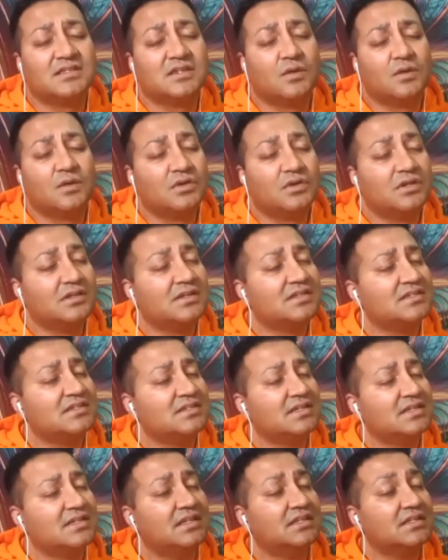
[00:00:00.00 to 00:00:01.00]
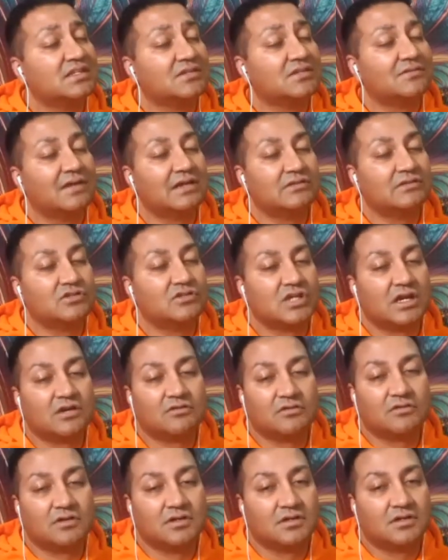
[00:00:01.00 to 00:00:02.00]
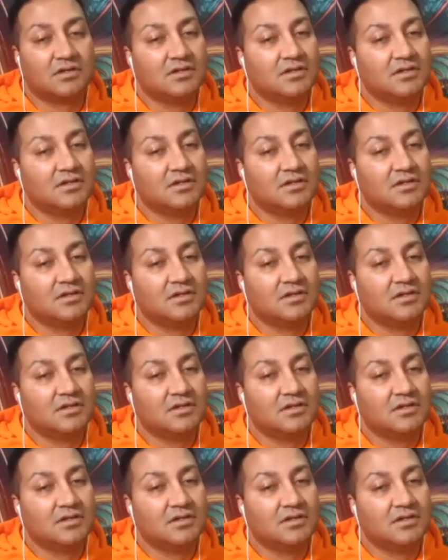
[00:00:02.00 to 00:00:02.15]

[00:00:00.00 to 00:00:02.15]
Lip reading: I want you to see this crown chakra